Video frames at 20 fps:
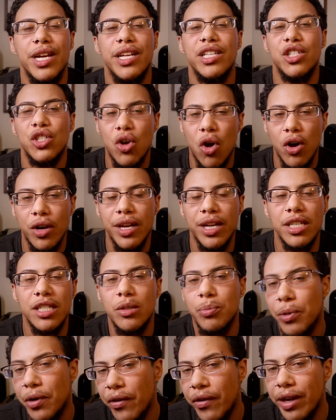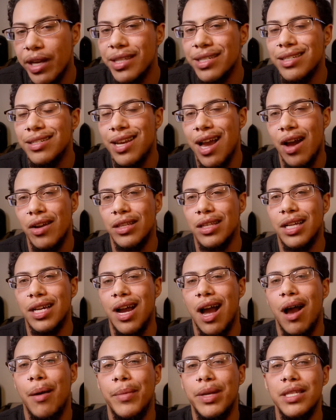and talk experience down in the
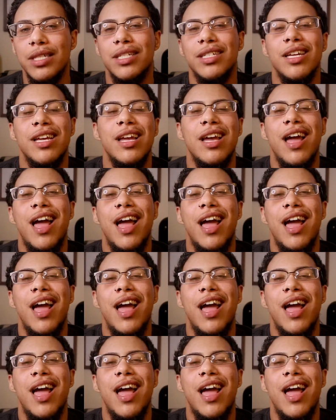comments.